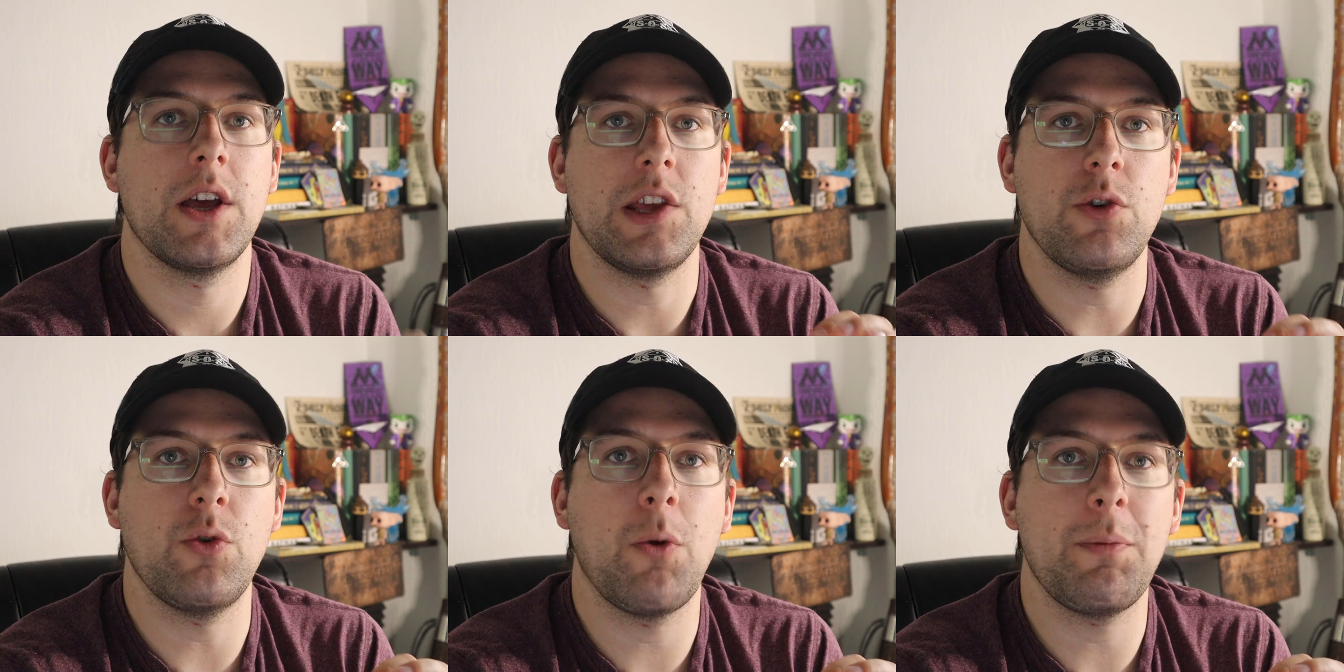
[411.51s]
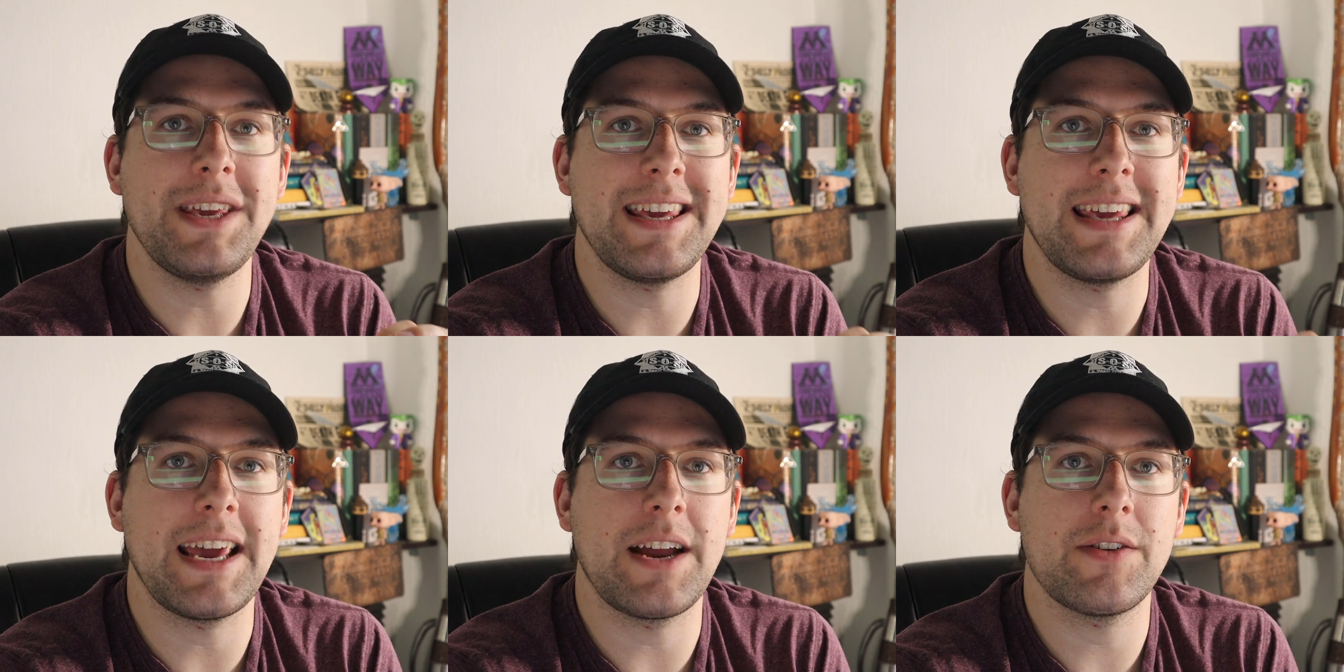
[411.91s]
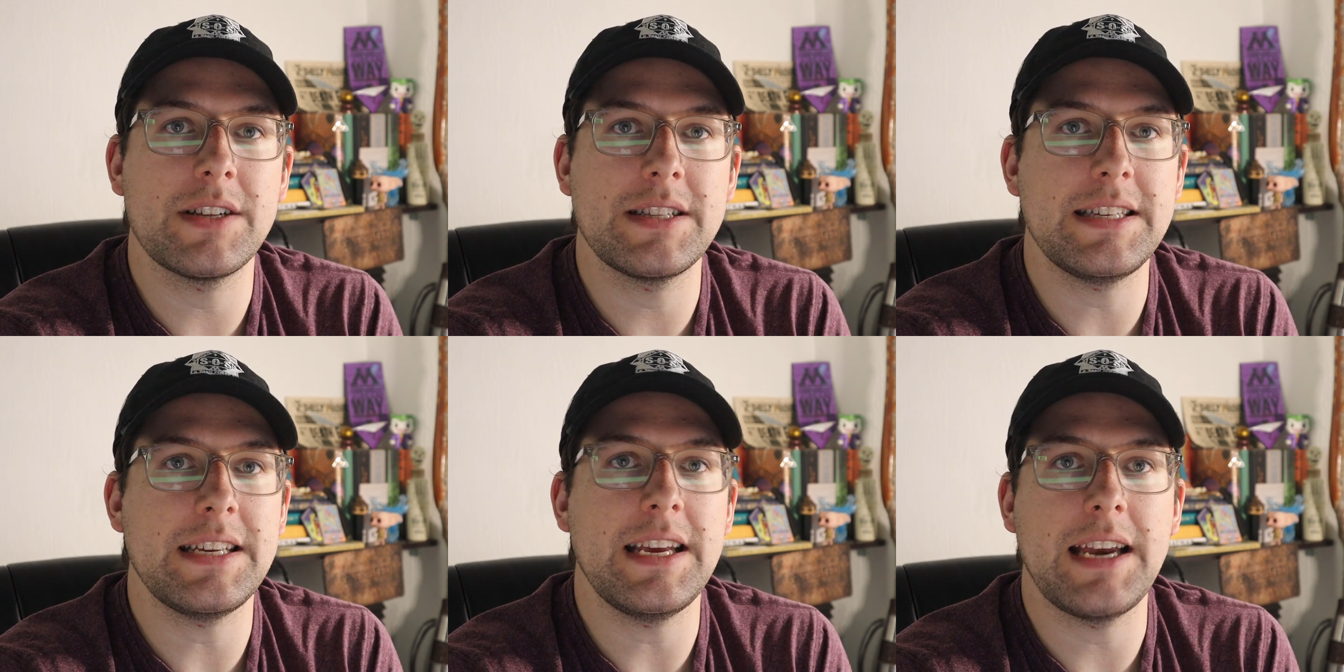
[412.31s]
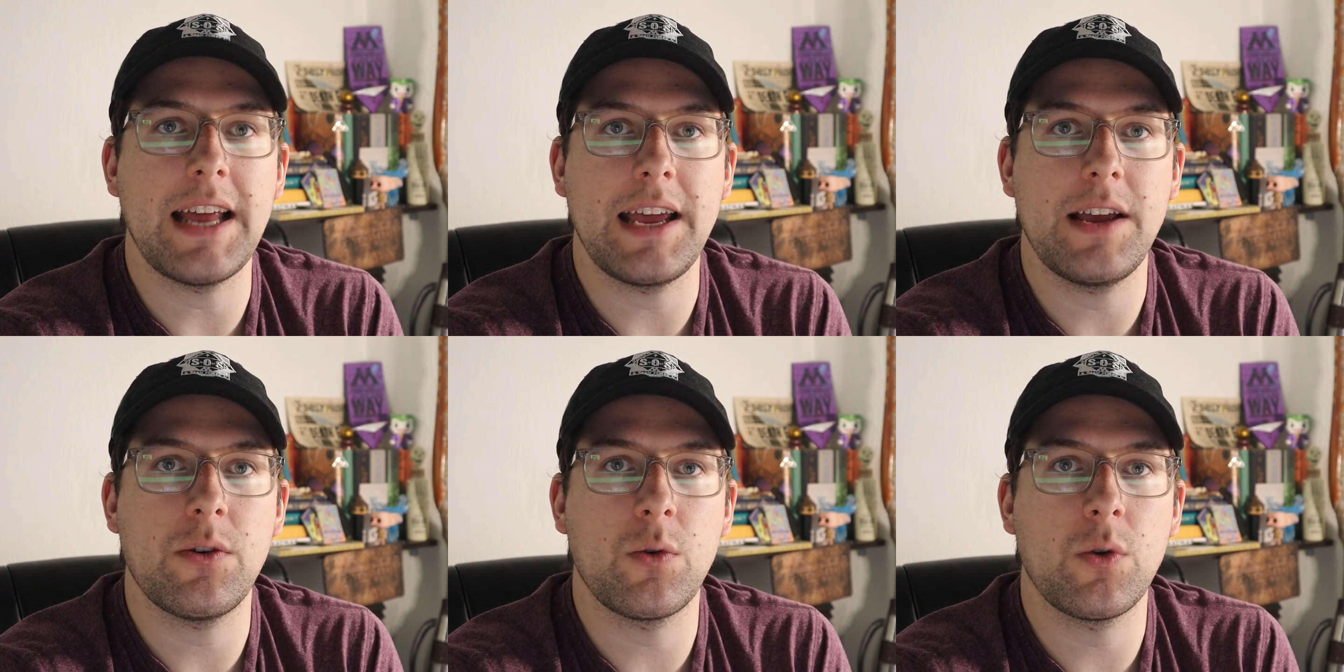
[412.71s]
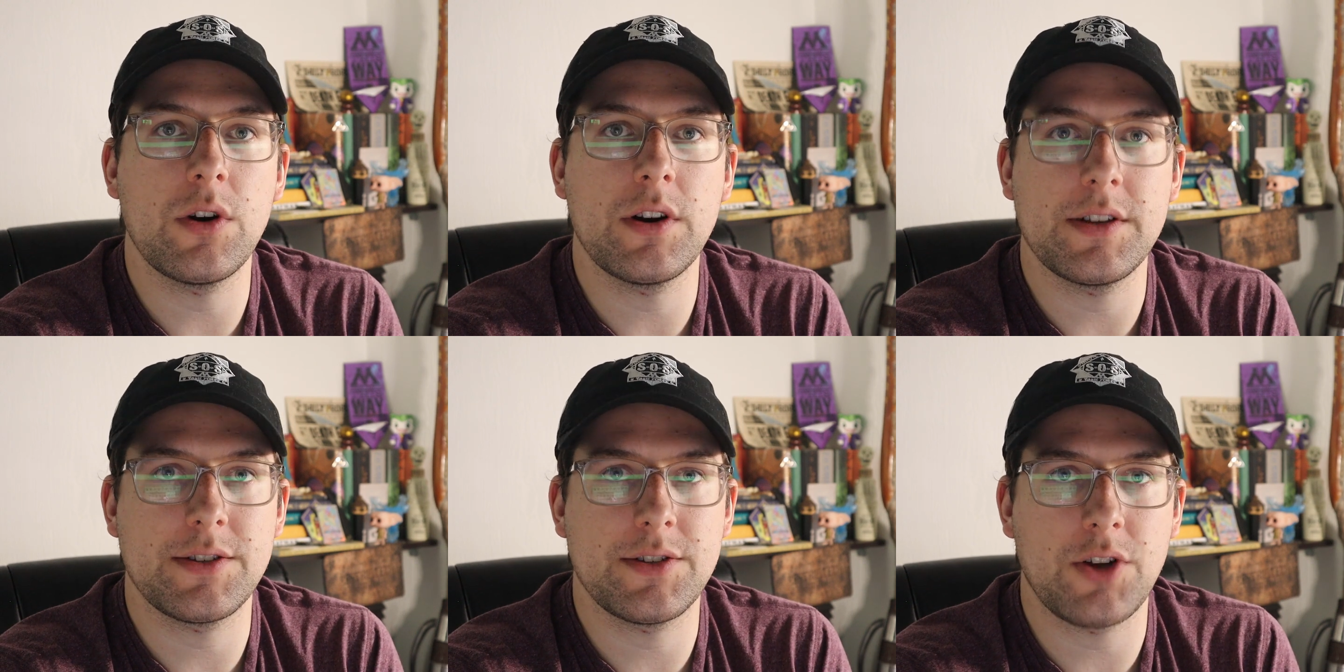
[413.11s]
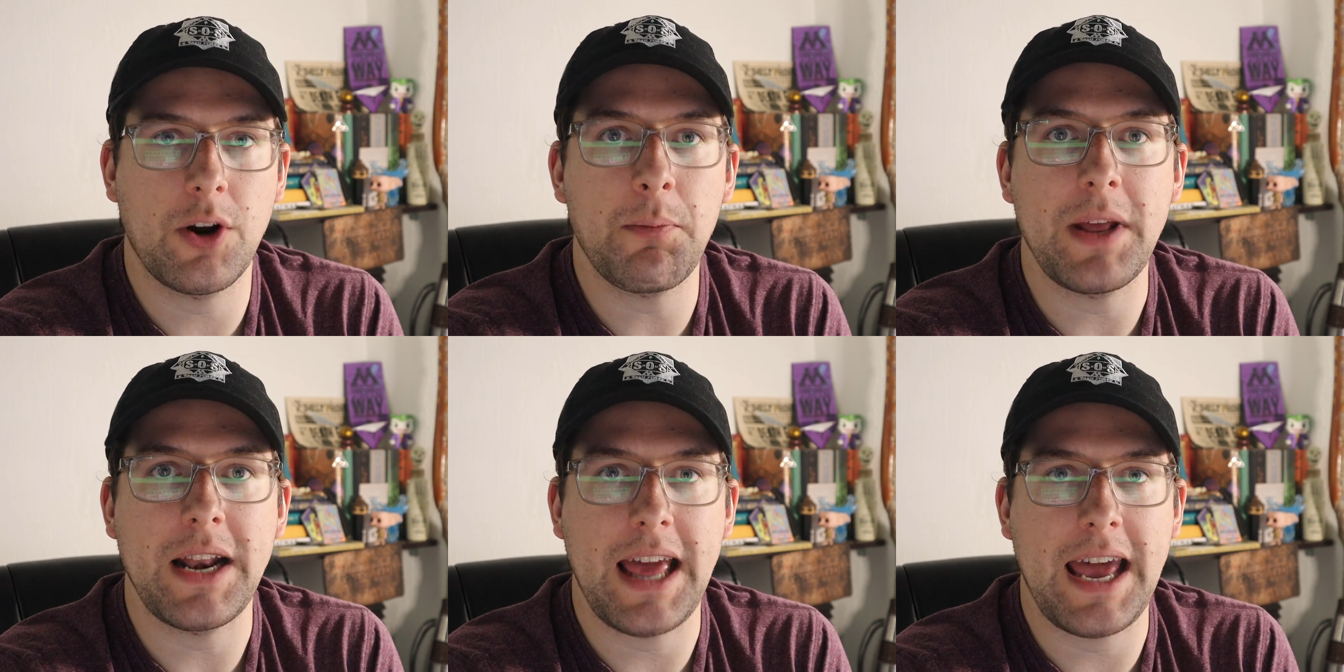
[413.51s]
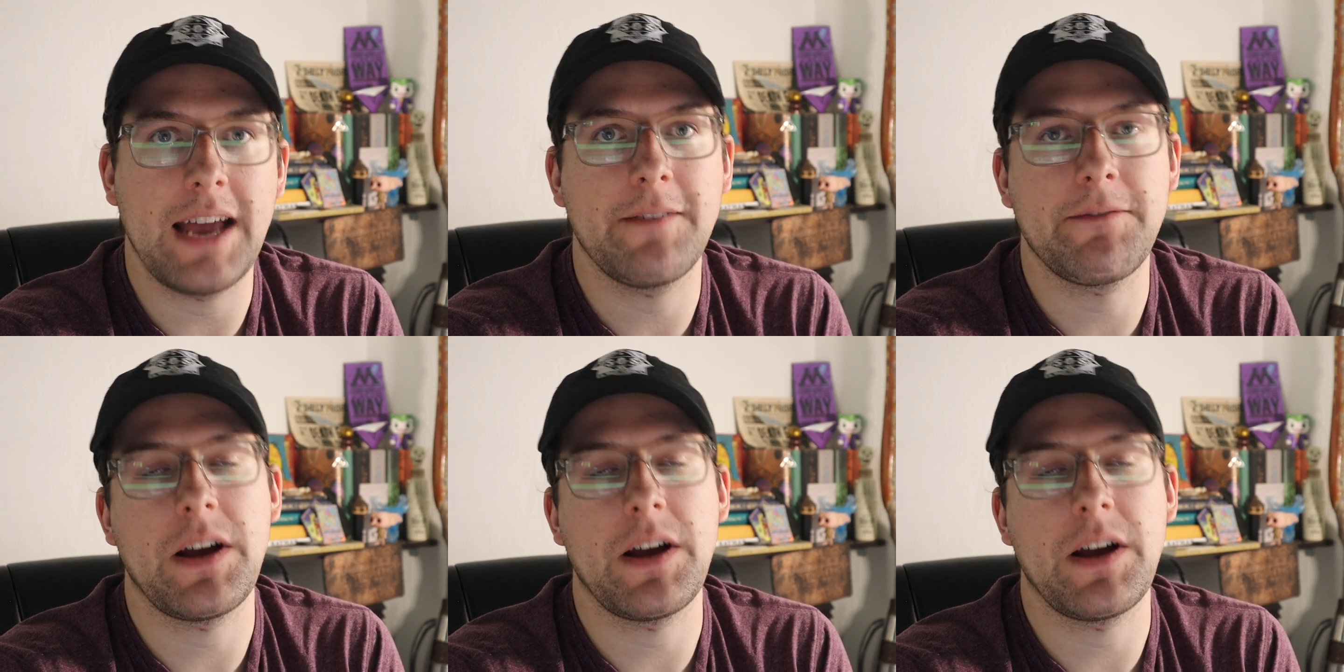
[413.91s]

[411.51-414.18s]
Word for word: you will be guaranteed a Horned Serpent Egg